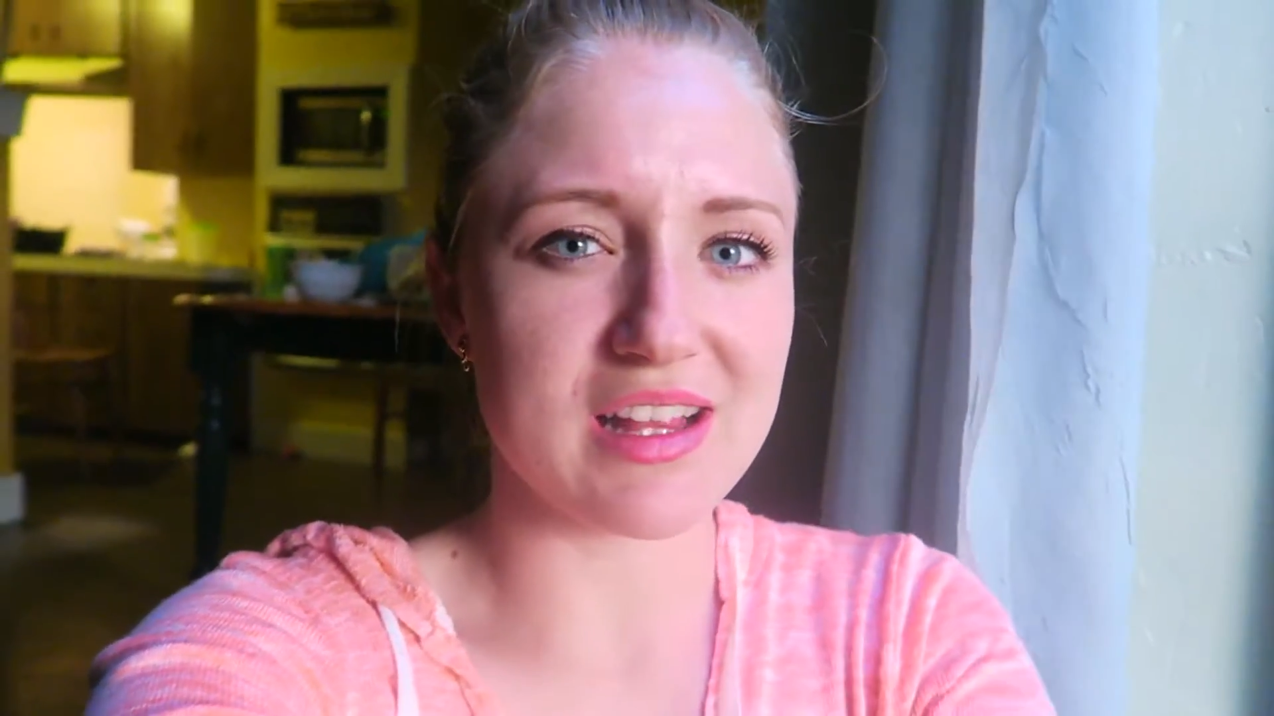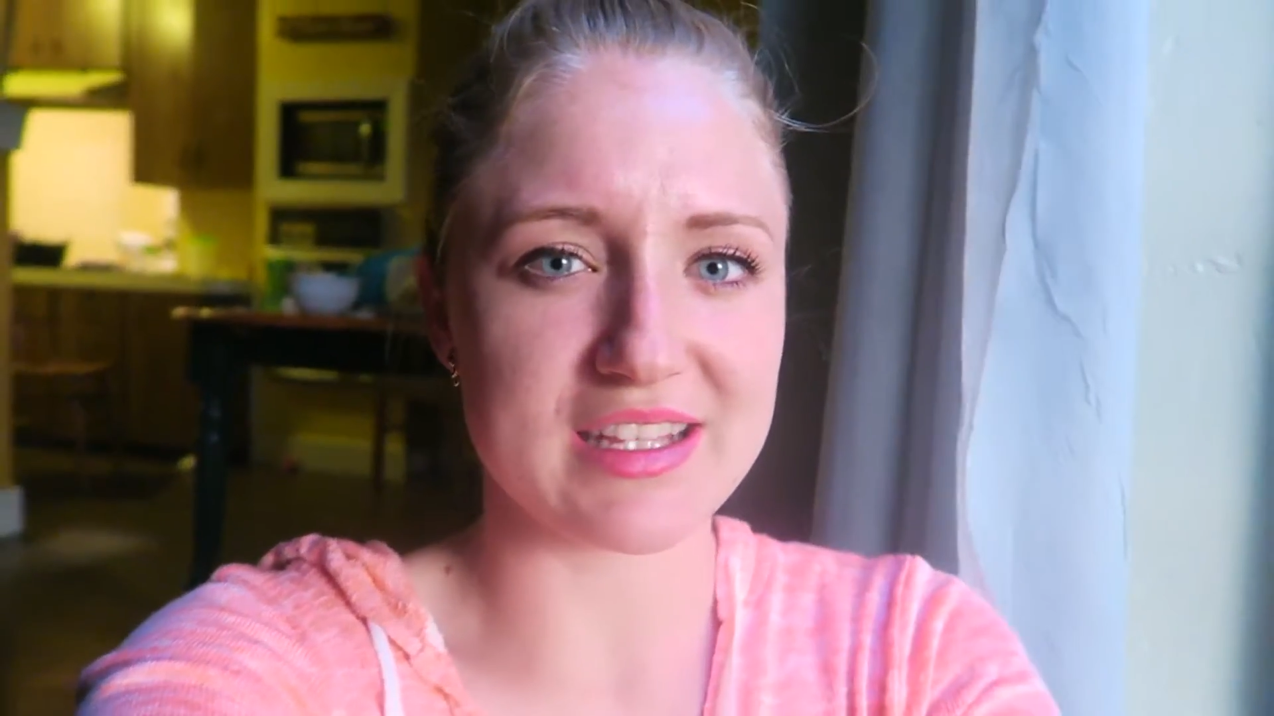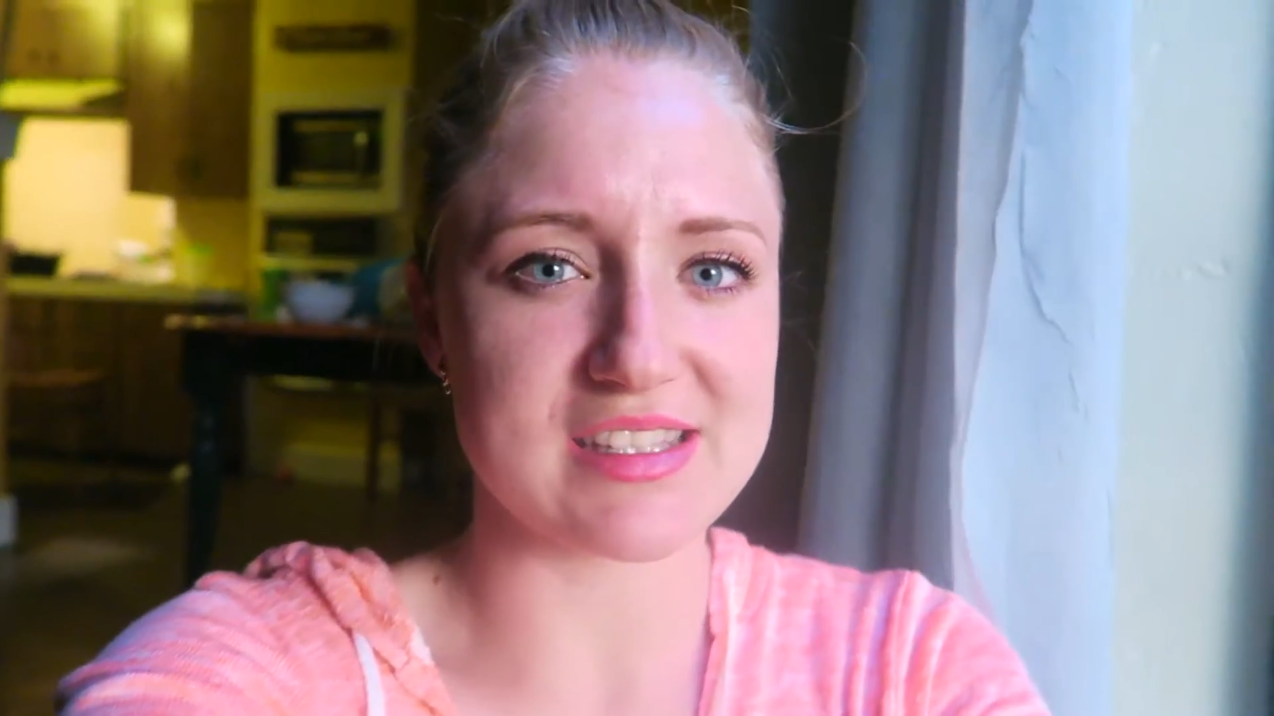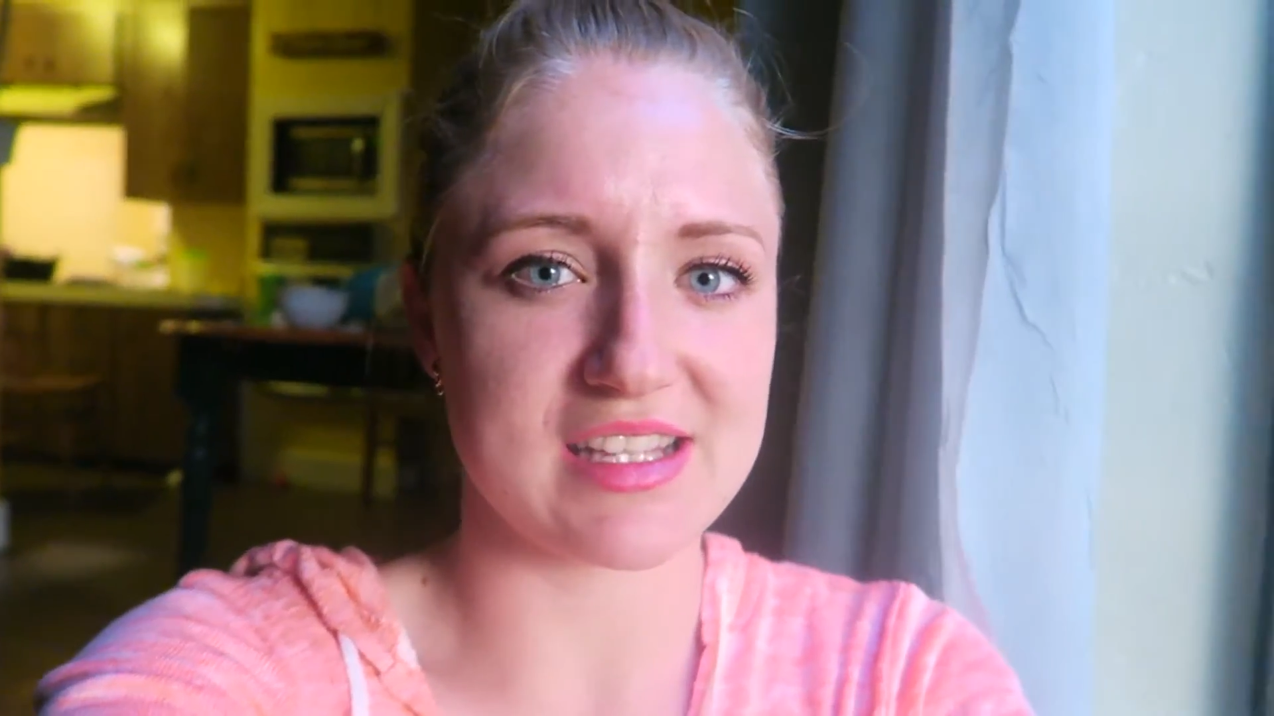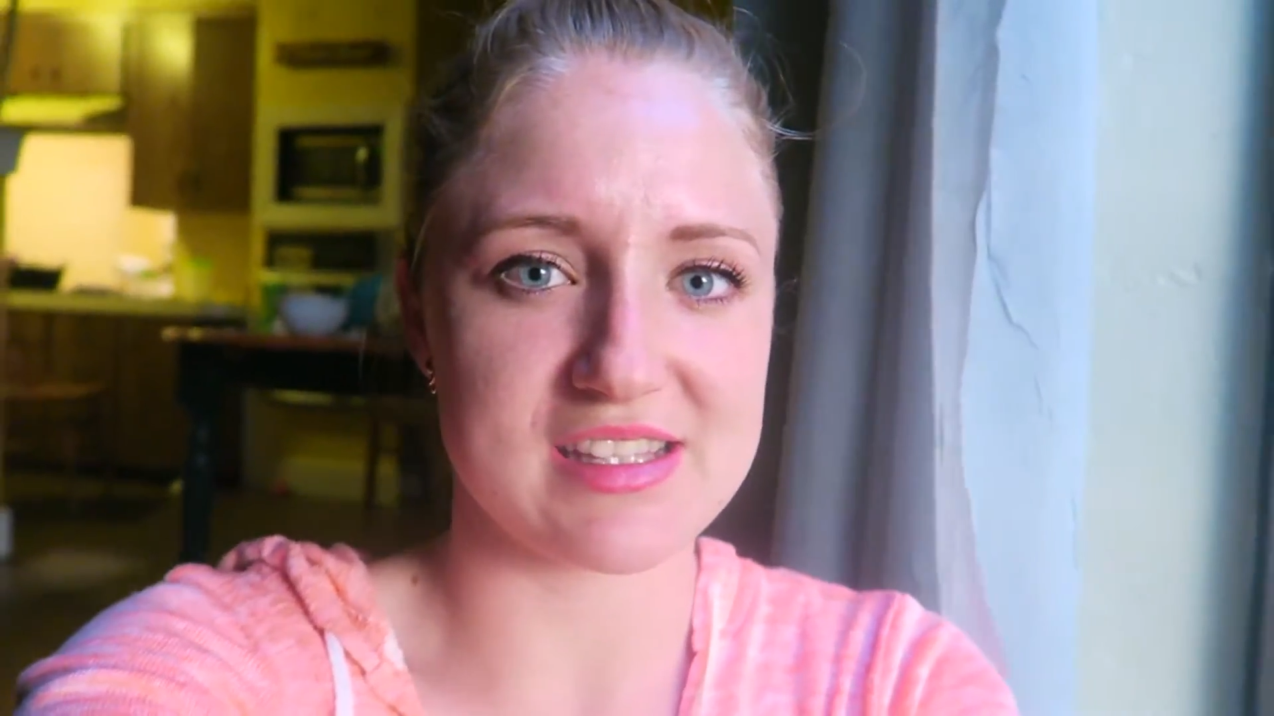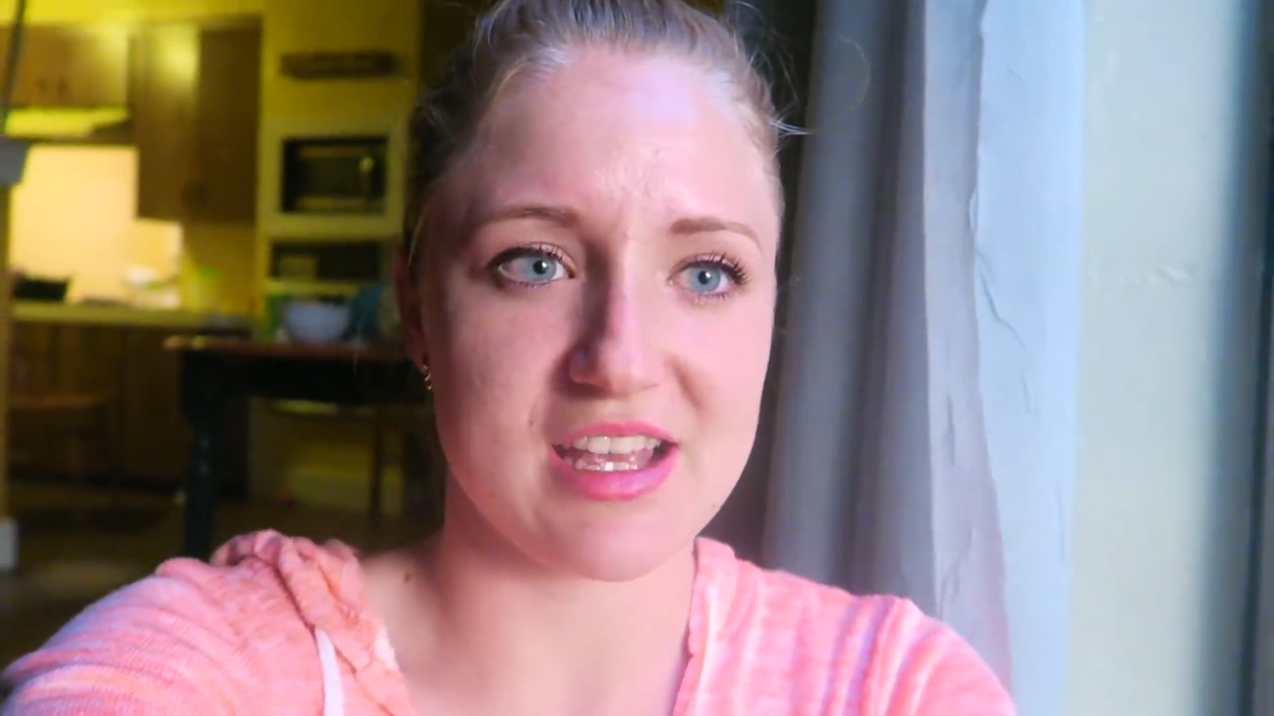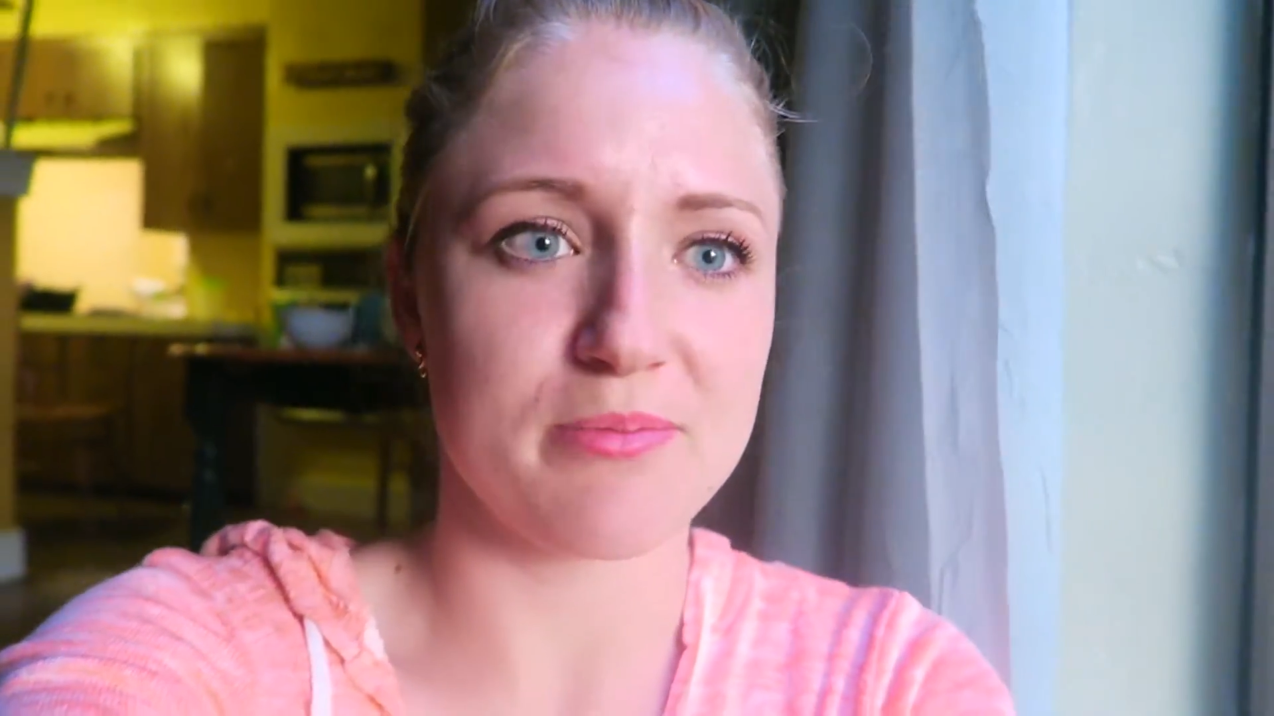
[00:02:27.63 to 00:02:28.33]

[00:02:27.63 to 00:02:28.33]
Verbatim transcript: it like sets